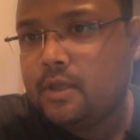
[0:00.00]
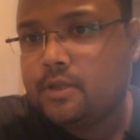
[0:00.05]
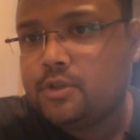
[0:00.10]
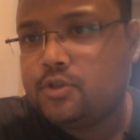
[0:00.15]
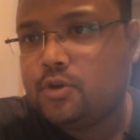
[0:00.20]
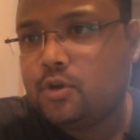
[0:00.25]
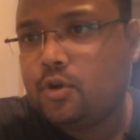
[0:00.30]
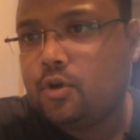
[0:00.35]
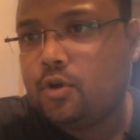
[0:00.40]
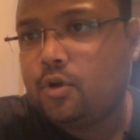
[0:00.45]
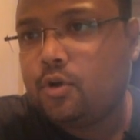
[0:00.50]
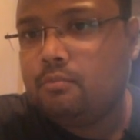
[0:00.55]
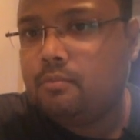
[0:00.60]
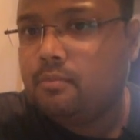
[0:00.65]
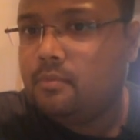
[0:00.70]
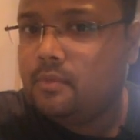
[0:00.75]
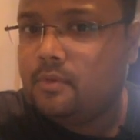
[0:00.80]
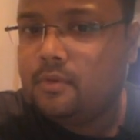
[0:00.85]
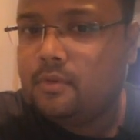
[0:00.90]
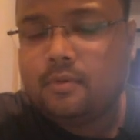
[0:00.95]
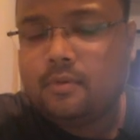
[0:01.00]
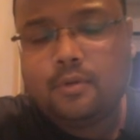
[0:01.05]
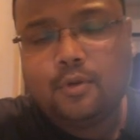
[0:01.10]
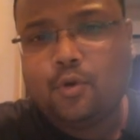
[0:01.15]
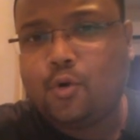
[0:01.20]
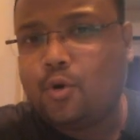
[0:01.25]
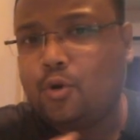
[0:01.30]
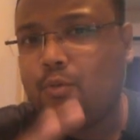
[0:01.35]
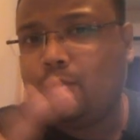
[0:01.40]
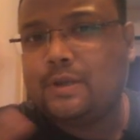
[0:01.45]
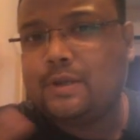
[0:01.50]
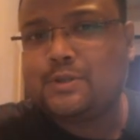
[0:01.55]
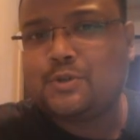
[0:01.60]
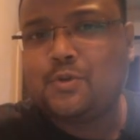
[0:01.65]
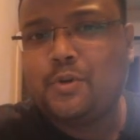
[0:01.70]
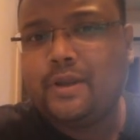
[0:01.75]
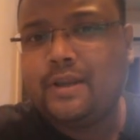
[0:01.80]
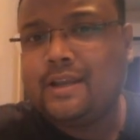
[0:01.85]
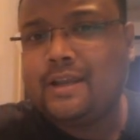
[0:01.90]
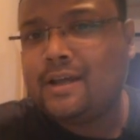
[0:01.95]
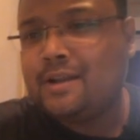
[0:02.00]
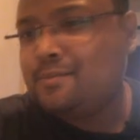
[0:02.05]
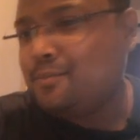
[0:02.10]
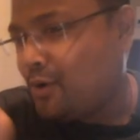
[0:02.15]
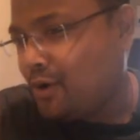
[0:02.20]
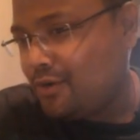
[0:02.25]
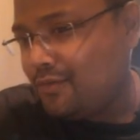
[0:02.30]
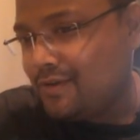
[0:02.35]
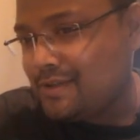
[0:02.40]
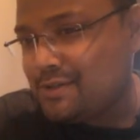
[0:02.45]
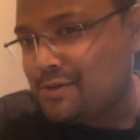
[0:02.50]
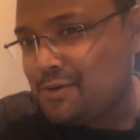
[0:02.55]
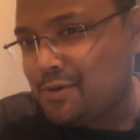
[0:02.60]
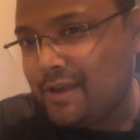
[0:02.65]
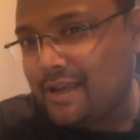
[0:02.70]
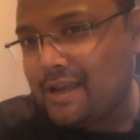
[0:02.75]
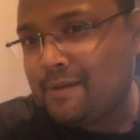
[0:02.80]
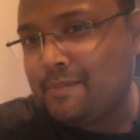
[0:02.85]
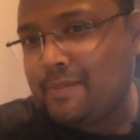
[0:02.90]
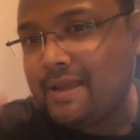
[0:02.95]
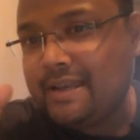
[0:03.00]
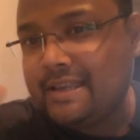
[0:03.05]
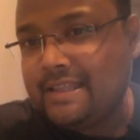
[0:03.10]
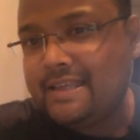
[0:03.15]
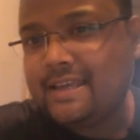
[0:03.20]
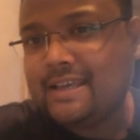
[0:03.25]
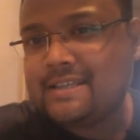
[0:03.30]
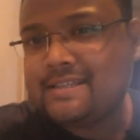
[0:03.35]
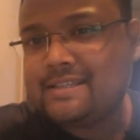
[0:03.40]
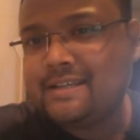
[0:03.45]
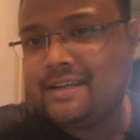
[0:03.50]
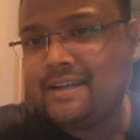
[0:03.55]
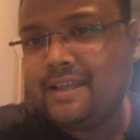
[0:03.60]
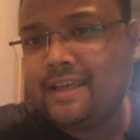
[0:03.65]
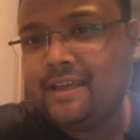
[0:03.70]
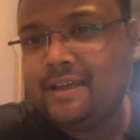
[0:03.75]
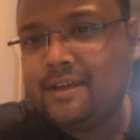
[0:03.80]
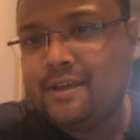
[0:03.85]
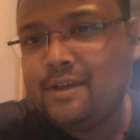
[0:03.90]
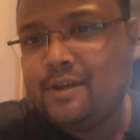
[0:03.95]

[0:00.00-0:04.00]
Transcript: So gold was going down, bond was going up, and yesterday